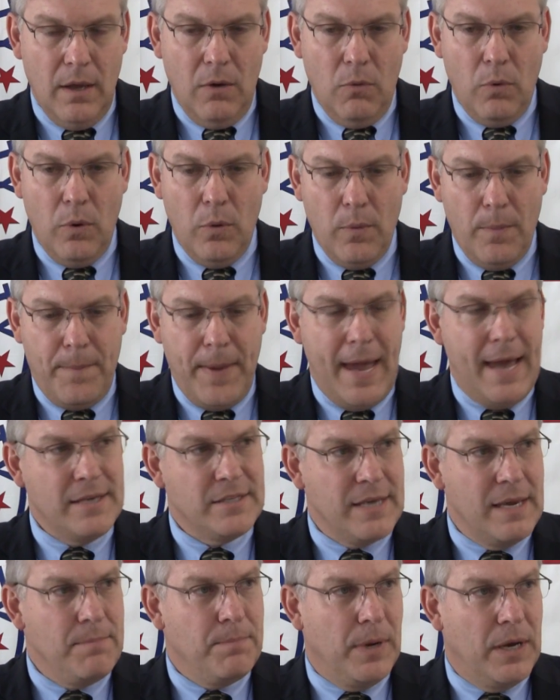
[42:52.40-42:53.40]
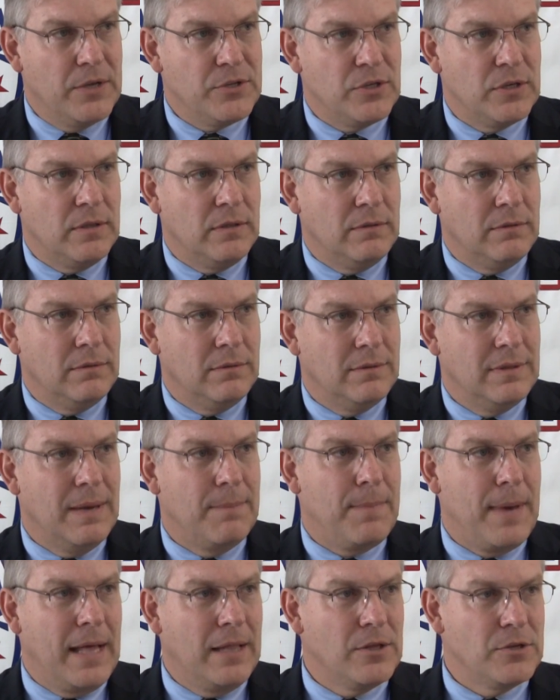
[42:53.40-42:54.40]
we would pass a budget
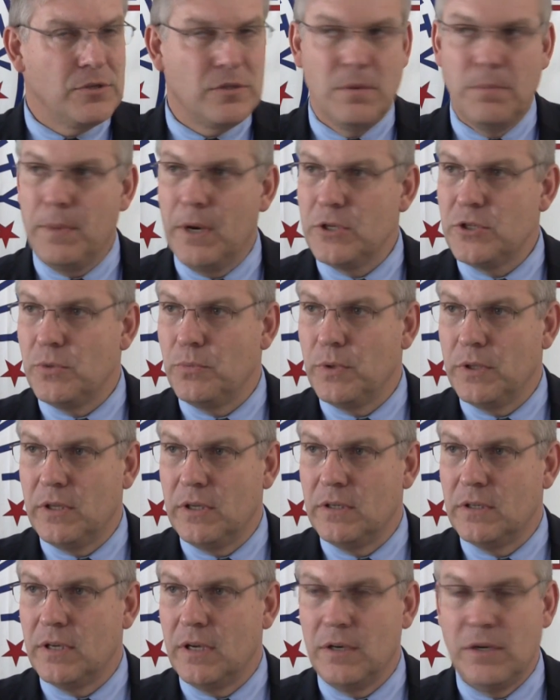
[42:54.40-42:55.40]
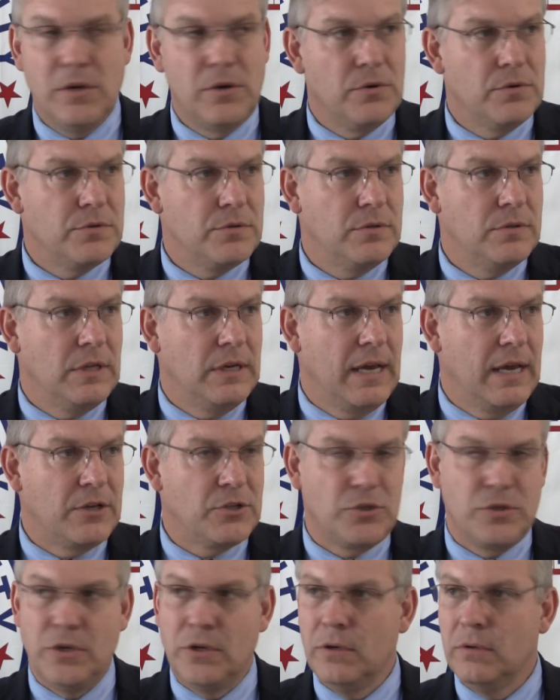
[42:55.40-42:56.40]
that balanced the budget within 10 years. The
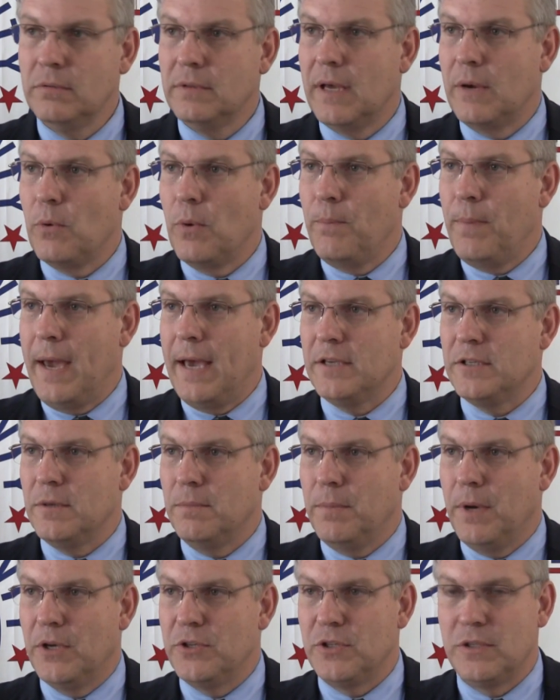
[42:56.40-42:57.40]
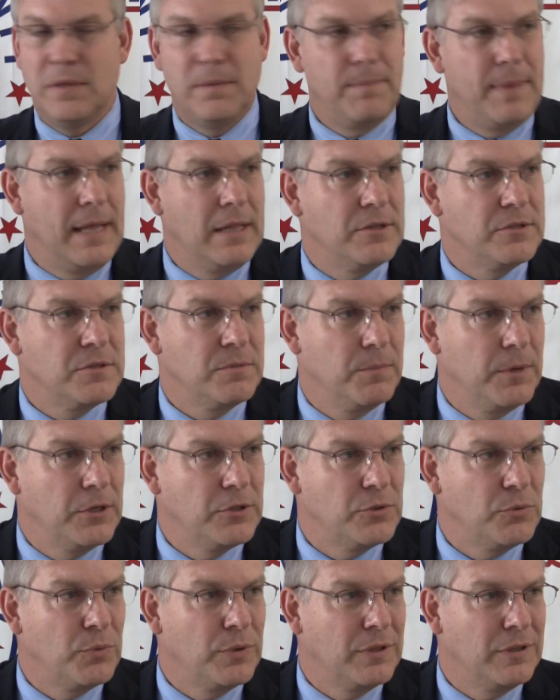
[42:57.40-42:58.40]
next year, they would pass a budget that balanced the
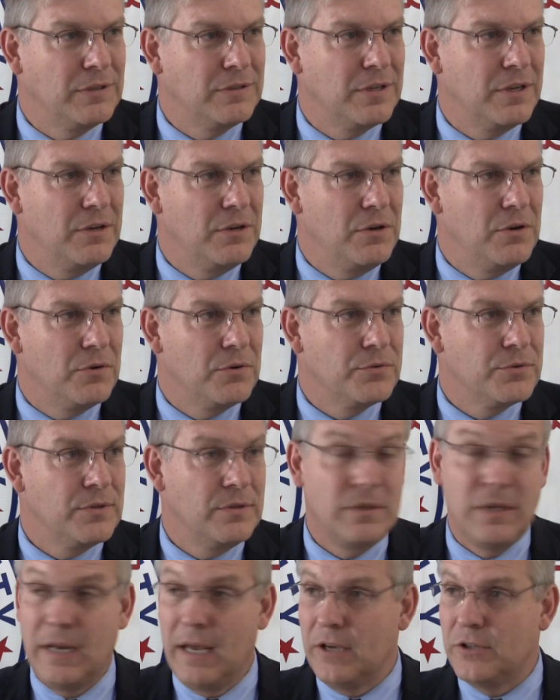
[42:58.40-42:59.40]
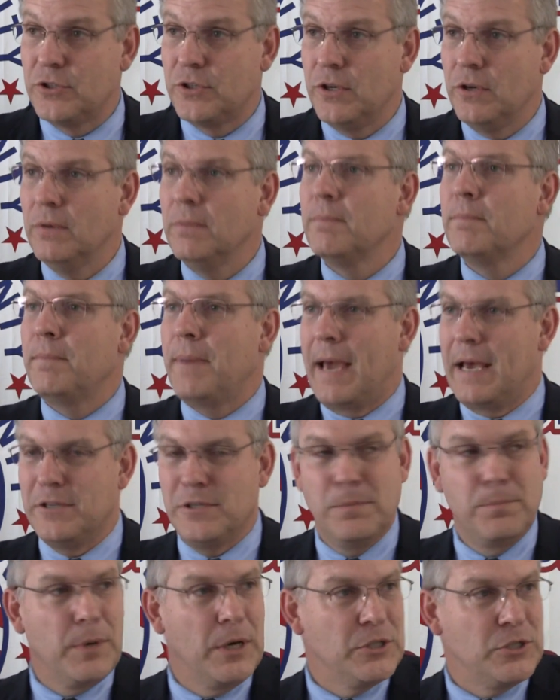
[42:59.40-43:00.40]
budget within 10 years. The next year, pass
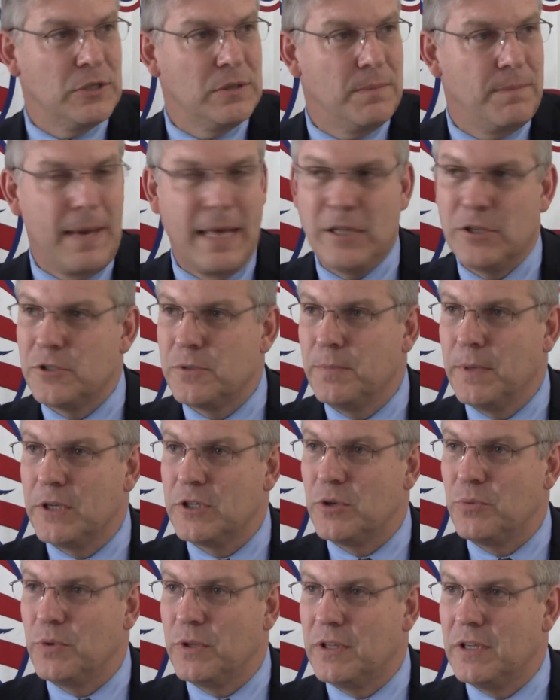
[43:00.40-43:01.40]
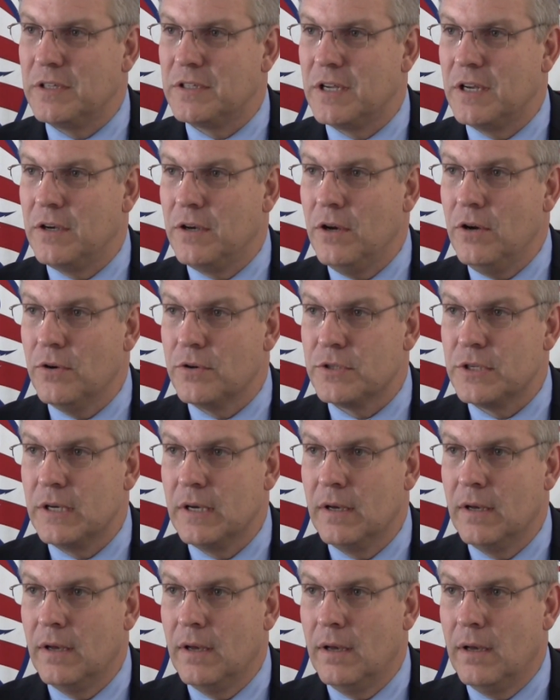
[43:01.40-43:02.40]
a budget that balanced the budget within 10 years.
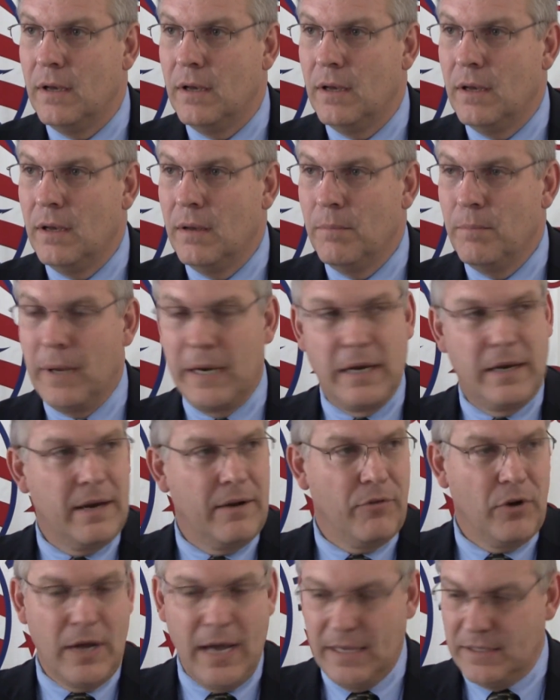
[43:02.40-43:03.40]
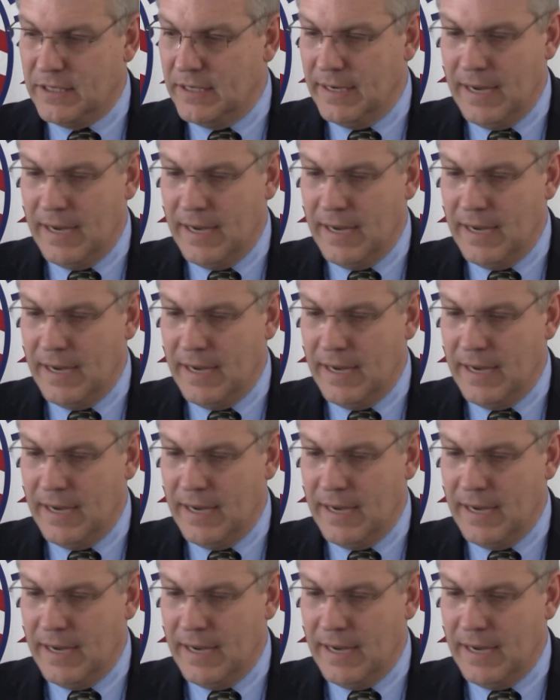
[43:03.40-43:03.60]
But it never got to